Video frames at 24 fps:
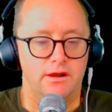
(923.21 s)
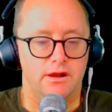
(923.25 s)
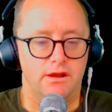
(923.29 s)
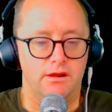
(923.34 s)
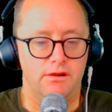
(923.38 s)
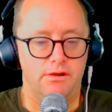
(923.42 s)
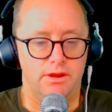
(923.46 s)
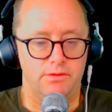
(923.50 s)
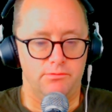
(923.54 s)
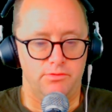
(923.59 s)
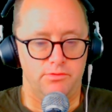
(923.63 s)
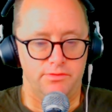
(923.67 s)
All
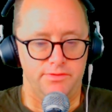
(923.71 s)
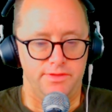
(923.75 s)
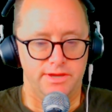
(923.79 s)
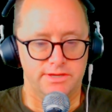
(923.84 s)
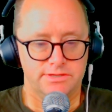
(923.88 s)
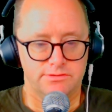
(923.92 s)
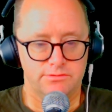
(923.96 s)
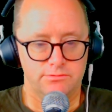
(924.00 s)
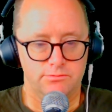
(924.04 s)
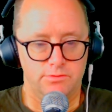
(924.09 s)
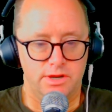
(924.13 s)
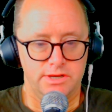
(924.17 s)
right, well,
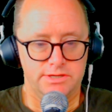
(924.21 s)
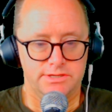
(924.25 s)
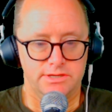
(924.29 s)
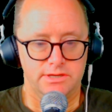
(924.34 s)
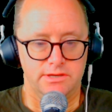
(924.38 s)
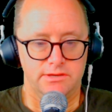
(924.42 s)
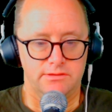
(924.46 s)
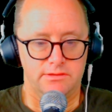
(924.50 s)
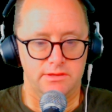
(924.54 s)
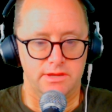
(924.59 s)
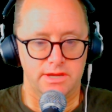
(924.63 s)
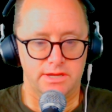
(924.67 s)
thanks for
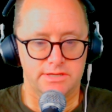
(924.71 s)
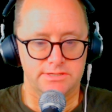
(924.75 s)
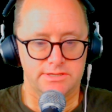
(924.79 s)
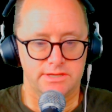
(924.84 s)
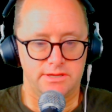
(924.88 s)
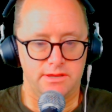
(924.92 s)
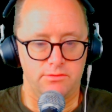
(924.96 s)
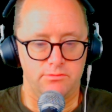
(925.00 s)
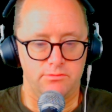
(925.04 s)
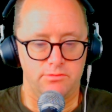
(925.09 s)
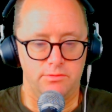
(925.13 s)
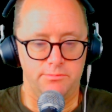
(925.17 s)
watching. Like I said,
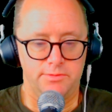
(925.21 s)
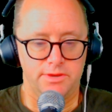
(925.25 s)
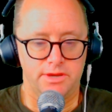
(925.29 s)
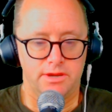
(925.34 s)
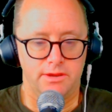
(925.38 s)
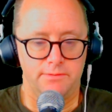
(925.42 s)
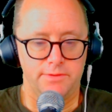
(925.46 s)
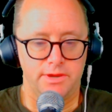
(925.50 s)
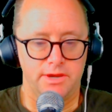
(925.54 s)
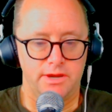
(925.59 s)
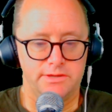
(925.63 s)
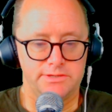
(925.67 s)
I will be
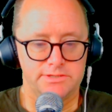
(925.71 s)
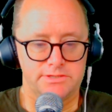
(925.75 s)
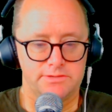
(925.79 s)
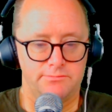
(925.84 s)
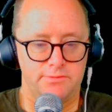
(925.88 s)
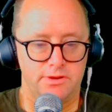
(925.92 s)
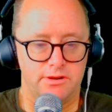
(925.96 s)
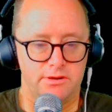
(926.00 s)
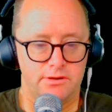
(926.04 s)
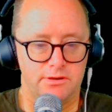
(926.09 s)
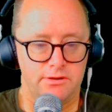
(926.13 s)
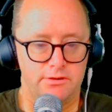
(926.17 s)
coming on
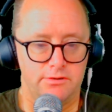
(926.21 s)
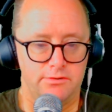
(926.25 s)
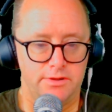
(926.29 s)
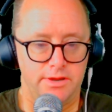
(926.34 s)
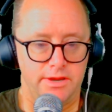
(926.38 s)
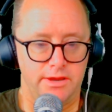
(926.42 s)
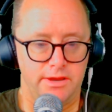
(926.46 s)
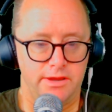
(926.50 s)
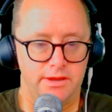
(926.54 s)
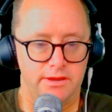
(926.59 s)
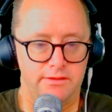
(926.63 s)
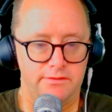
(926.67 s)
tomorrow,
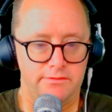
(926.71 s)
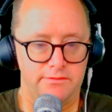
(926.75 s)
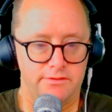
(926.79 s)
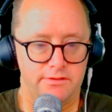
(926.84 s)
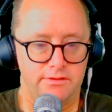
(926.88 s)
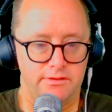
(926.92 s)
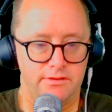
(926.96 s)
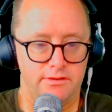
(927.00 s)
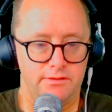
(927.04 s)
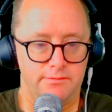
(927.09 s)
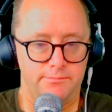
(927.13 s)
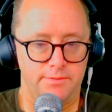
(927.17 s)
and
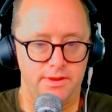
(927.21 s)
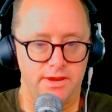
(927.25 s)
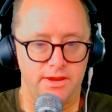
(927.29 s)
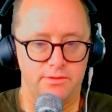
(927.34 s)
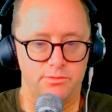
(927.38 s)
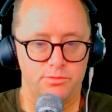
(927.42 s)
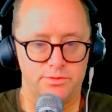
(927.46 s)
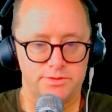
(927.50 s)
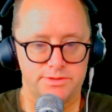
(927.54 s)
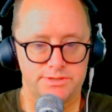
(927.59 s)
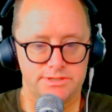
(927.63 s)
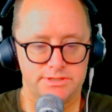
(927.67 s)
I
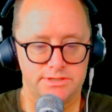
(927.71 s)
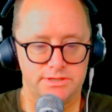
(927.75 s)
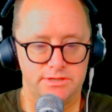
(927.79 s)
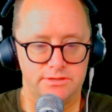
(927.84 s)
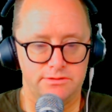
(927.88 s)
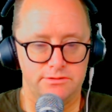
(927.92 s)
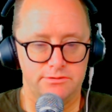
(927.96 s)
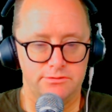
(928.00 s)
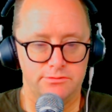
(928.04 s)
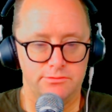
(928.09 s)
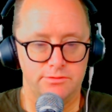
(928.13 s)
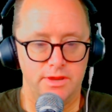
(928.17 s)
will see
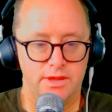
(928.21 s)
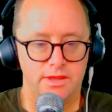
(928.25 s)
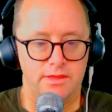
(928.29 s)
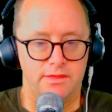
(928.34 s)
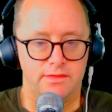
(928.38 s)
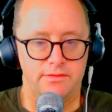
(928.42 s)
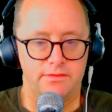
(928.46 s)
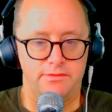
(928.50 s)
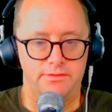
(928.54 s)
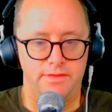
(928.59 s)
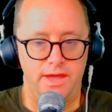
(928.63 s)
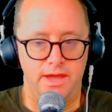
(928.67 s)
you
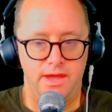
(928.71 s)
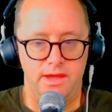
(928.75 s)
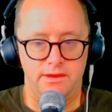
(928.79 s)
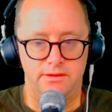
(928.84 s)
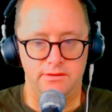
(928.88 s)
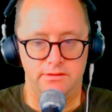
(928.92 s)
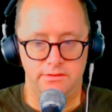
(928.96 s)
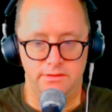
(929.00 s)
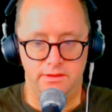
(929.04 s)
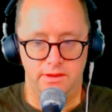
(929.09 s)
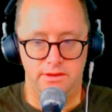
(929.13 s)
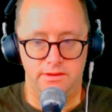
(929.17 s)
then.
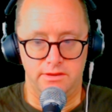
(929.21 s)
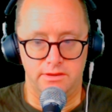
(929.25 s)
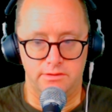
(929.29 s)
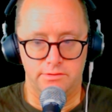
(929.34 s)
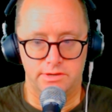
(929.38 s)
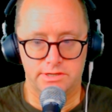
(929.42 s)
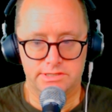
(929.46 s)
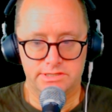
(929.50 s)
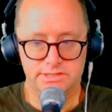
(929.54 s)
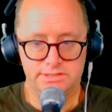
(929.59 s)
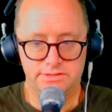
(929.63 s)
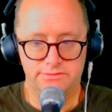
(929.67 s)
Any
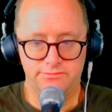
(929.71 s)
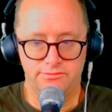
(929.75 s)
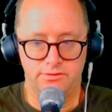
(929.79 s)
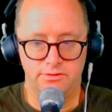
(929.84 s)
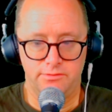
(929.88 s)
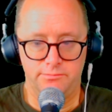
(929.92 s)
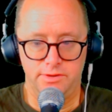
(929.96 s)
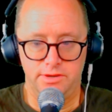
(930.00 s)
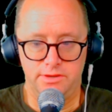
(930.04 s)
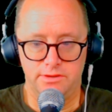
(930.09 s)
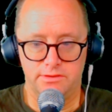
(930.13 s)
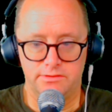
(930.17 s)
questions for
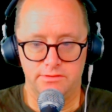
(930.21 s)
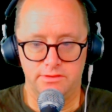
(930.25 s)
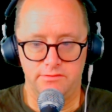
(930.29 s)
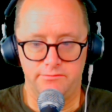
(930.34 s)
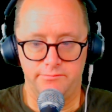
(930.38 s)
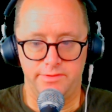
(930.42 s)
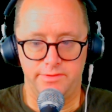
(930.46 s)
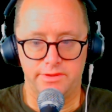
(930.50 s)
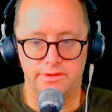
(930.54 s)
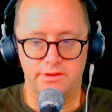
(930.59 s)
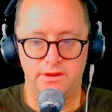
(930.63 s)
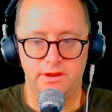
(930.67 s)
me, you can leave them
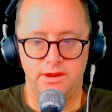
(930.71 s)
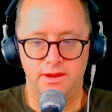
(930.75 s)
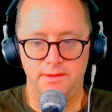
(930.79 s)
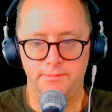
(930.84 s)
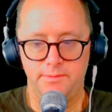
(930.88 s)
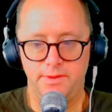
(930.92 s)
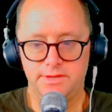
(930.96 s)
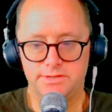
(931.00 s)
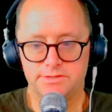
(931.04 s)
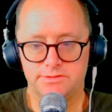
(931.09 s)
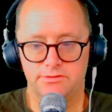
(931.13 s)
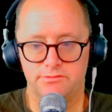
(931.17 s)
in the
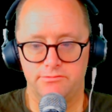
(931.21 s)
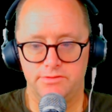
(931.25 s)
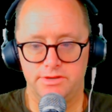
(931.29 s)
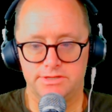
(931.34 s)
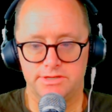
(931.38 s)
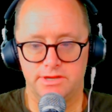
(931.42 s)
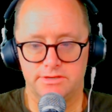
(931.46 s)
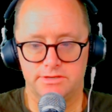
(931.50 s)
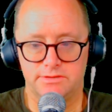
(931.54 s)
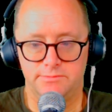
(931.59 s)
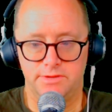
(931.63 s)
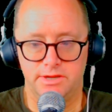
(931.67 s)
comments or reach
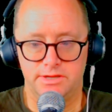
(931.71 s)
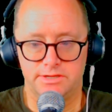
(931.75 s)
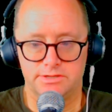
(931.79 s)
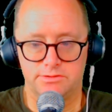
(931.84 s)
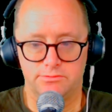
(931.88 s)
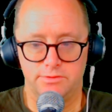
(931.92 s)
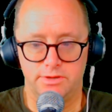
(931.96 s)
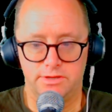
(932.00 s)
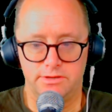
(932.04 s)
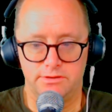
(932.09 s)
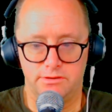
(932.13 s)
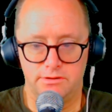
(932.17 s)
out to me on
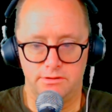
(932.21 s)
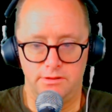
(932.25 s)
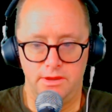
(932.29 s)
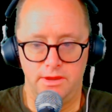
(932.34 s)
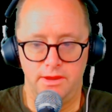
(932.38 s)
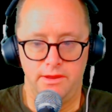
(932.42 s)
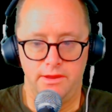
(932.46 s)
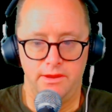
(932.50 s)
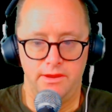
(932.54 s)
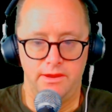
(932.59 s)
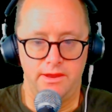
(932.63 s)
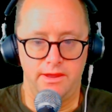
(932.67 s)
Twitter,
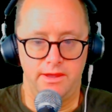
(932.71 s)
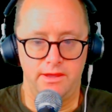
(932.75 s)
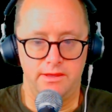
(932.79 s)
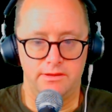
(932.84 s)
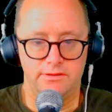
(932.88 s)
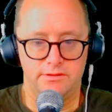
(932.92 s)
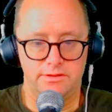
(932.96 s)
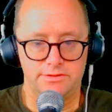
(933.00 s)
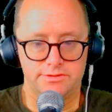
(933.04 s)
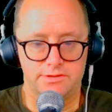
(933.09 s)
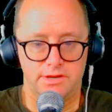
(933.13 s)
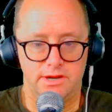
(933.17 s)
and
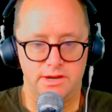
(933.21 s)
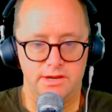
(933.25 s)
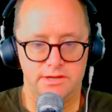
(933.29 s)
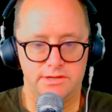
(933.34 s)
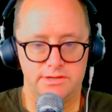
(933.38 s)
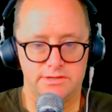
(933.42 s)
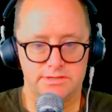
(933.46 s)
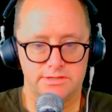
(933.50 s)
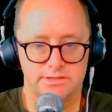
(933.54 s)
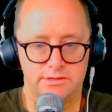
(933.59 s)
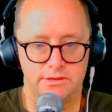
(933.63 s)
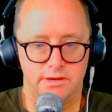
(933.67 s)
I'll try to
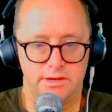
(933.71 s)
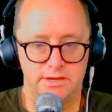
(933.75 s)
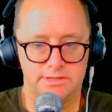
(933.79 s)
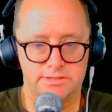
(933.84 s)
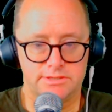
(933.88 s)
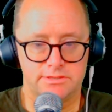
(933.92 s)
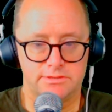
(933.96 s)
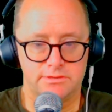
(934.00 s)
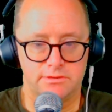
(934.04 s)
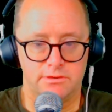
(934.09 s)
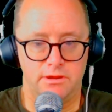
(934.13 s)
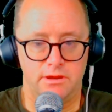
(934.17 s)

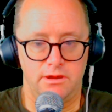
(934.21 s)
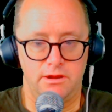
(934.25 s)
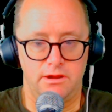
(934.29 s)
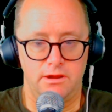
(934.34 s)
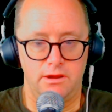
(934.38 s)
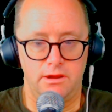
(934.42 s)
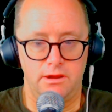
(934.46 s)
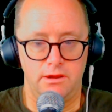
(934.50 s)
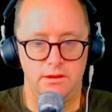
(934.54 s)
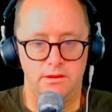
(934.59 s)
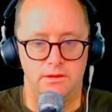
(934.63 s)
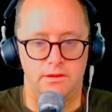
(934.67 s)
discuss
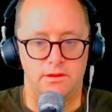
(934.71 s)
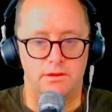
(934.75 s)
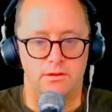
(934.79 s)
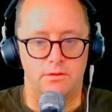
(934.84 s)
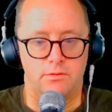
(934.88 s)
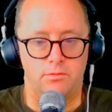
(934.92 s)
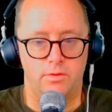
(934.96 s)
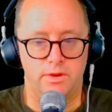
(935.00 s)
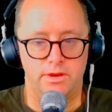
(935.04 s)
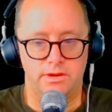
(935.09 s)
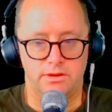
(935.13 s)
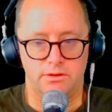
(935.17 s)

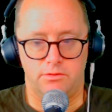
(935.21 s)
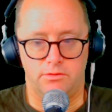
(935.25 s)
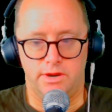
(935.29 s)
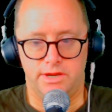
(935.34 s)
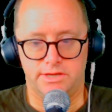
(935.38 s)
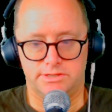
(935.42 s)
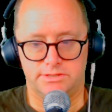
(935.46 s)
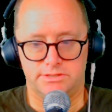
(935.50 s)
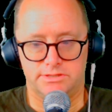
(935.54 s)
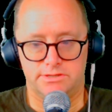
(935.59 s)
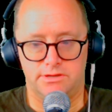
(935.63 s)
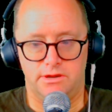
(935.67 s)
what your
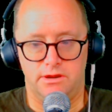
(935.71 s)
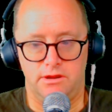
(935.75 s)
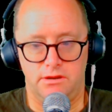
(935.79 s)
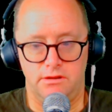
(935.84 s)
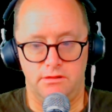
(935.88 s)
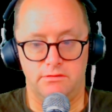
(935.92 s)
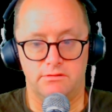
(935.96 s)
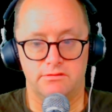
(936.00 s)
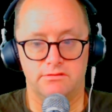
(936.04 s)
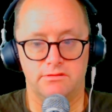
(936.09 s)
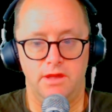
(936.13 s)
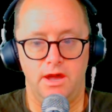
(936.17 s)
questions
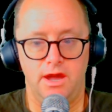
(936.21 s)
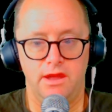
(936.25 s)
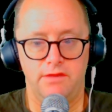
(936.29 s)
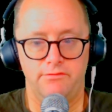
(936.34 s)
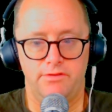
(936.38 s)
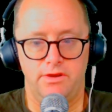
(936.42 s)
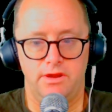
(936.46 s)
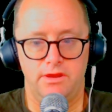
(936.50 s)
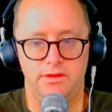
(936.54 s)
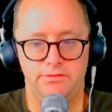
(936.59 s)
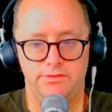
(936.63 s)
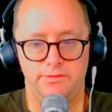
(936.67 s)
are live
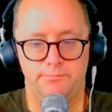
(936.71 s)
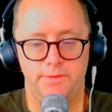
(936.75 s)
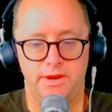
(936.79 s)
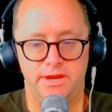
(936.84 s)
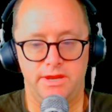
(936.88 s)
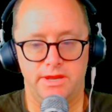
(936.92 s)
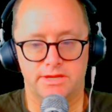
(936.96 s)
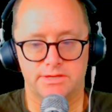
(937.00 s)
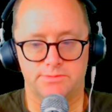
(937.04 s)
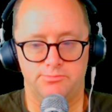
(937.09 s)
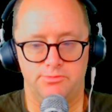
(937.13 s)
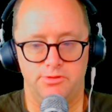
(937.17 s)
on my
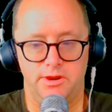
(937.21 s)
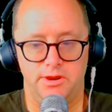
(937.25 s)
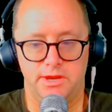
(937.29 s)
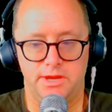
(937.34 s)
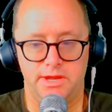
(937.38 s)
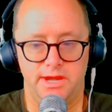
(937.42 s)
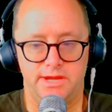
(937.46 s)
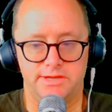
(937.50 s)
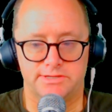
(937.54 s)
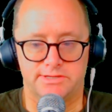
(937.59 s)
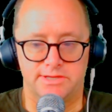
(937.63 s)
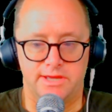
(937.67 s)
next
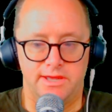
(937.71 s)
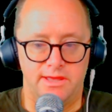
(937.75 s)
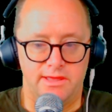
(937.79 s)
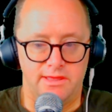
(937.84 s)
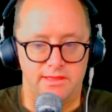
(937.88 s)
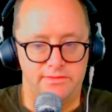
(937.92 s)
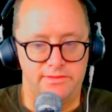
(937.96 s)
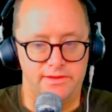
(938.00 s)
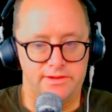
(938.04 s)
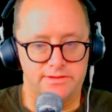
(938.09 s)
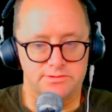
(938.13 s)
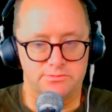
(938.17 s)
broadcast.
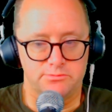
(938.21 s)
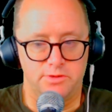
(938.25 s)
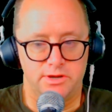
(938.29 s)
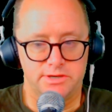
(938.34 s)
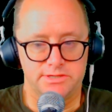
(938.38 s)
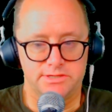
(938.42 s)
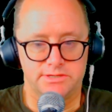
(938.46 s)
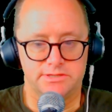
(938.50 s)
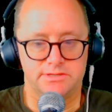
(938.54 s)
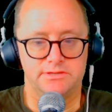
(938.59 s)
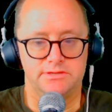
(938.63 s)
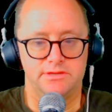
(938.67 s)
Thanks for
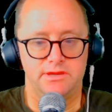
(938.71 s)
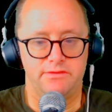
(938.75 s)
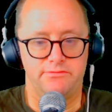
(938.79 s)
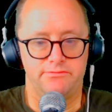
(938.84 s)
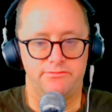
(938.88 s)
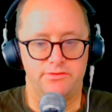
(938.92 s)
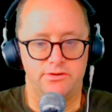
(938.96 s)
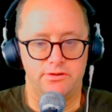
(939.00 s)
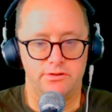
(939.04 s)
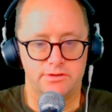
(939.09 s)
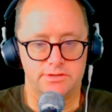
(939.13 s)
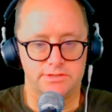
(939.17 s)
watching today,
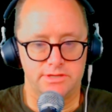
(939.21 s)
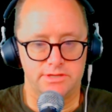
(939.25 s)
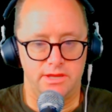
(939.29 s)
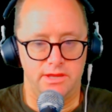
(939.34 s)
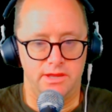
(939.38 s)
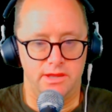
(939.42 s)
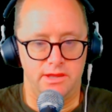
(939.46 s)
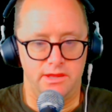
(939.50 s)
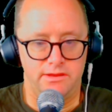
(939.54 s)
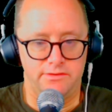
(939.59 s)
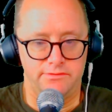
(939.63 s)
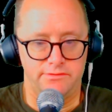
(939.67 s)
folks,
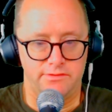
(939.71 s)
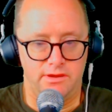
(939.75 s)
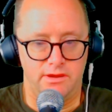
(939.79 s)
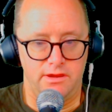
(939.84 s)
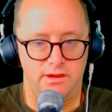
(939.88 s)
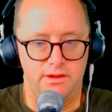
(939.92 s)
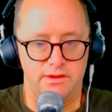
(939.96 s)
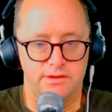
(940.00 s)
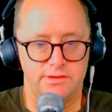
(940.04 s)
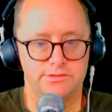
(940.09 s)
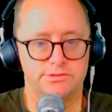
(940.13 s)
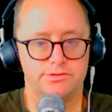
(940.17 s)
and
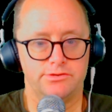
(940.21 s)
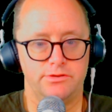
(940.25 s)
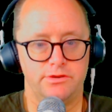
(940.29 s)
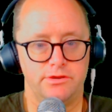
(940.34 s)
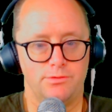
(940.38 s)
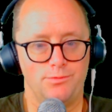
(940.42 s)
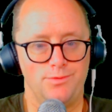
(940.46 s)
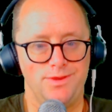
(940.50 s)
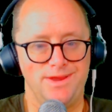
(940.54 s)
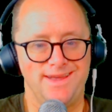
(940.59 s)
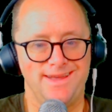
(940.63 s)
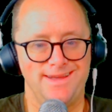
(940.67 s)
enjoy your
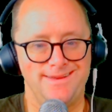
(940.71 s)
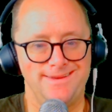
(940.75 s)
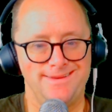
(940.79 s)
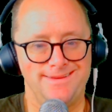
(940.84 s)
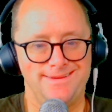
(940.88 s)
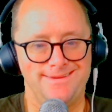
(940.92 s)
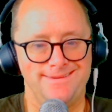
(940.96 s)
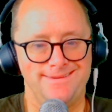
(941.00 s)
weekend.